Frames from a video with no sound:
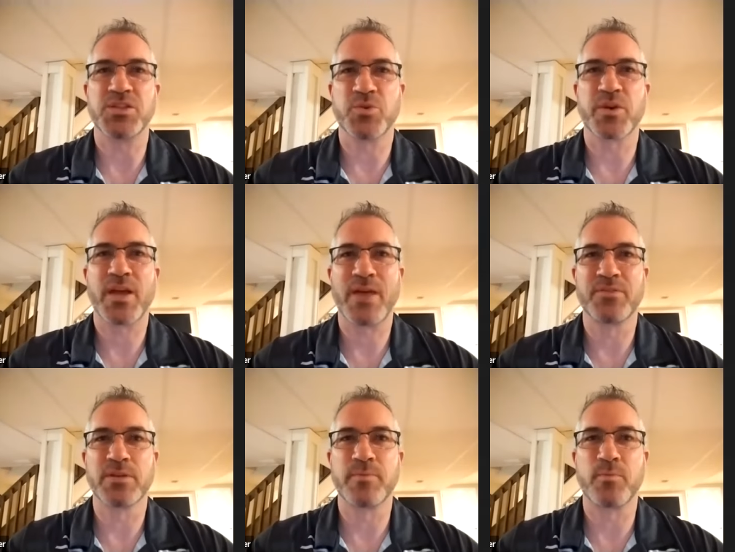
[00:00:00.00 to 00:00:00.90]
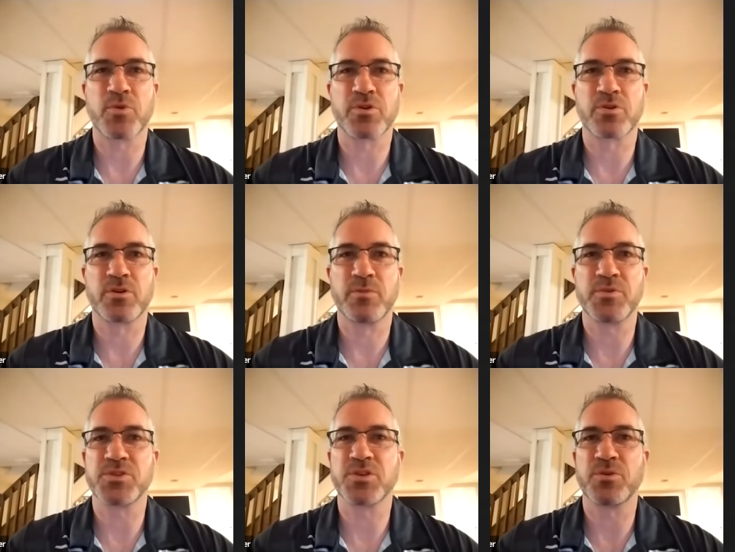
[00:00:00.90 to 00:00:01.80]
You want to have a little bit more
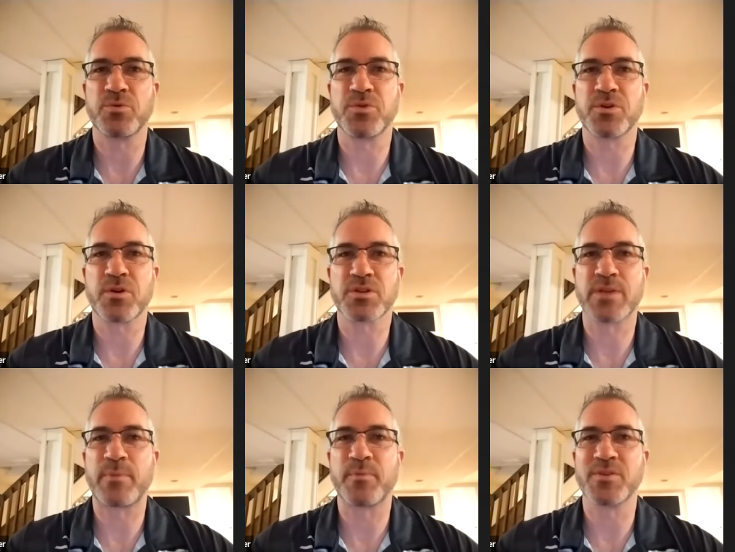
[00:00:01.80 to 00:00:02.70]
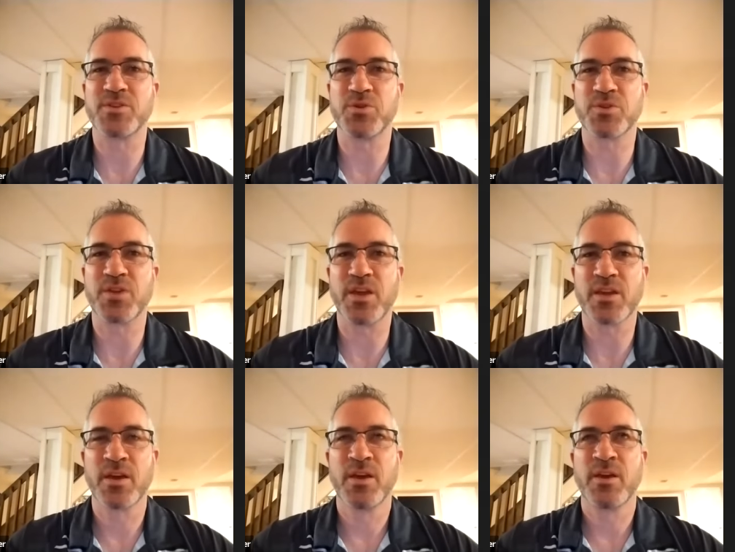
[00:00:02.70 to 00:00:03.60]
curcumin, so there are supplements that you can take.
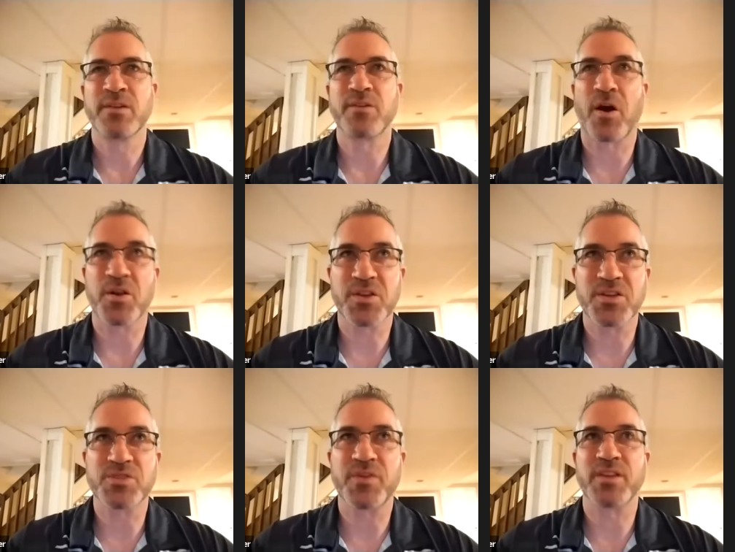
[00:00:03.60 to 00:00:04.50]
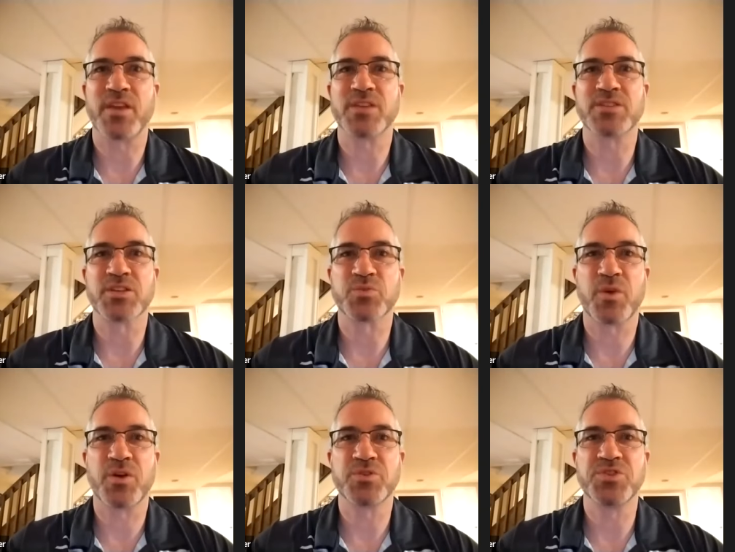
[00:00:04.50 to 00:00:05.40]
Garlic is fantastic as
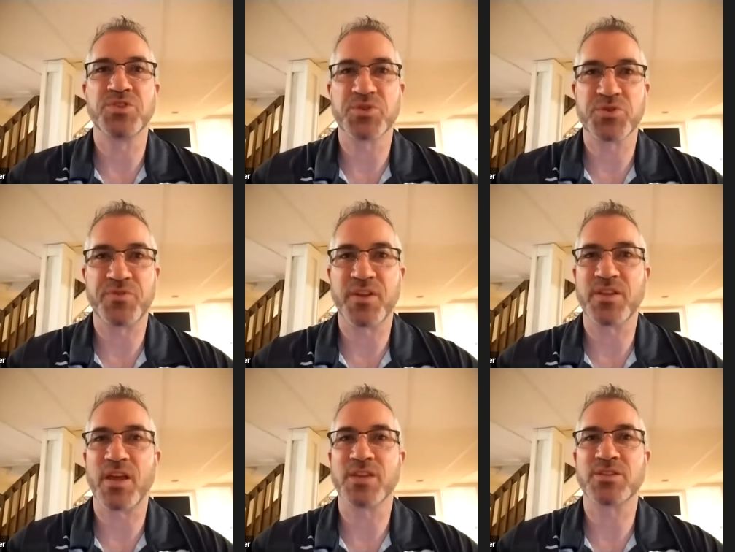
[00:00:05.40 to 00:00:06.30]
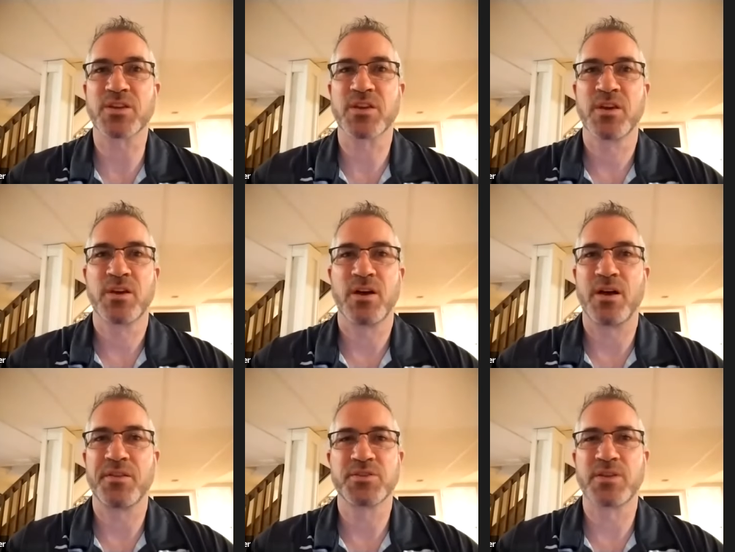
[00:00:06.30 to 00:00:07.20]
well. Ginger is fantastic.
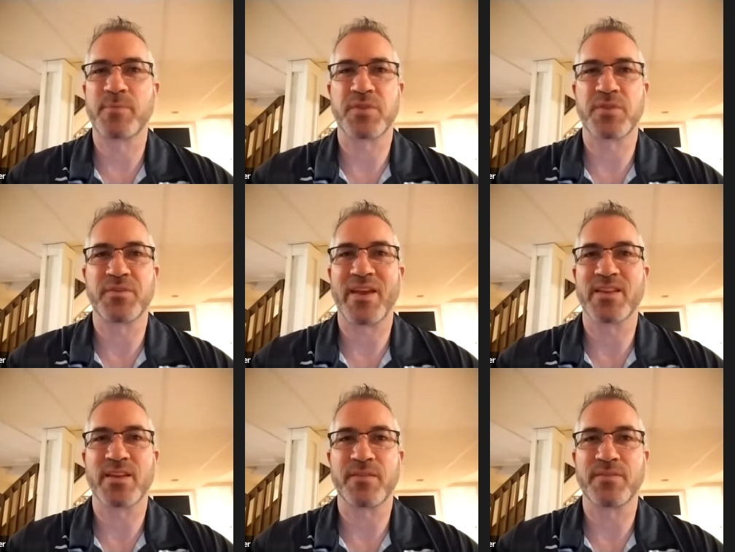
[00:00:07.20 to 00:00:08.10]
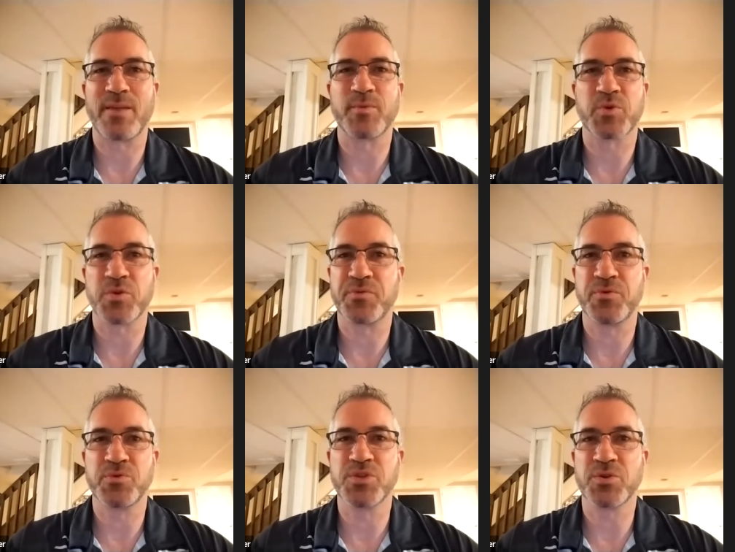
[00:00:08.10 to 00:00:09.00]
Uh, there's a number of different anti-inflammatory
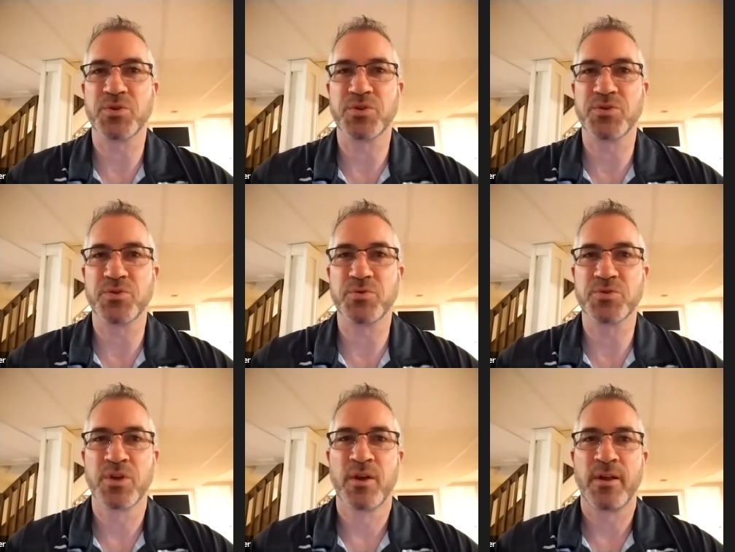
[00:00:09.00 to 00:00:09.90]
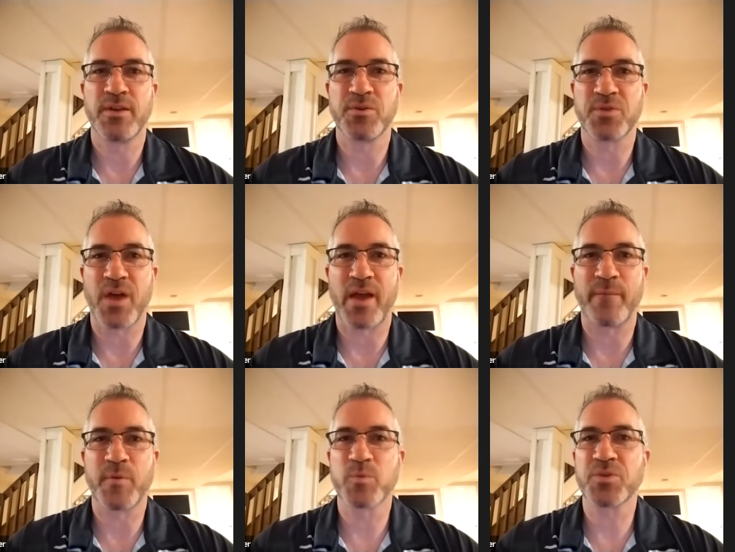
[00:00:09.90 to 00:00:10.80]
foods that you can use in your diet,
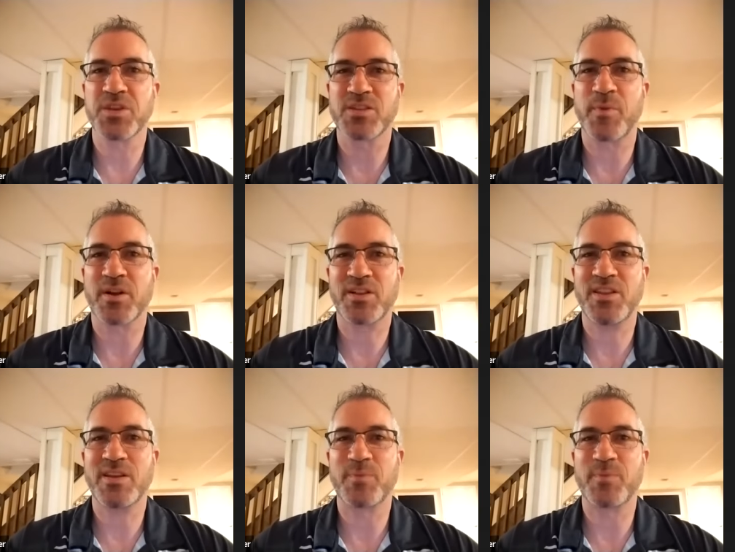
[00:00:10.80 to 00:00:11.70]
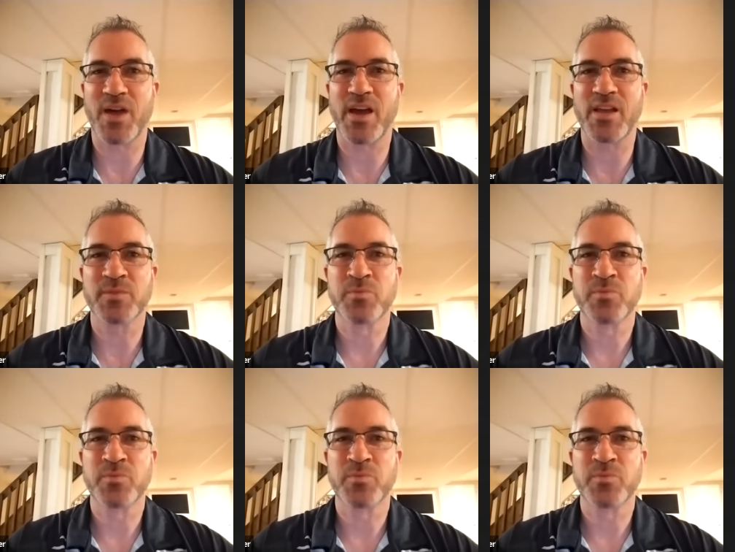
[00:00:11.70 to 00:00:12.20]
but really it's about cleaning up the diet,